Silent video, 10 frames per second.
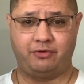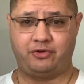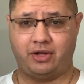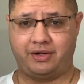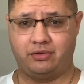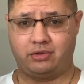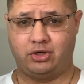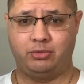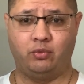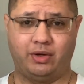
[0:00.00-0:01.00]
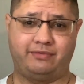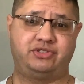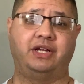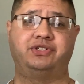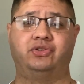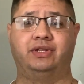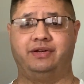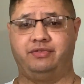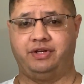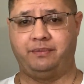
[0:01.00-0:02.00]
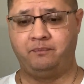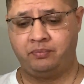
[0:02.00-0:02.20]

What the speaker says: you're not in Oklahoma, whatever states you live in,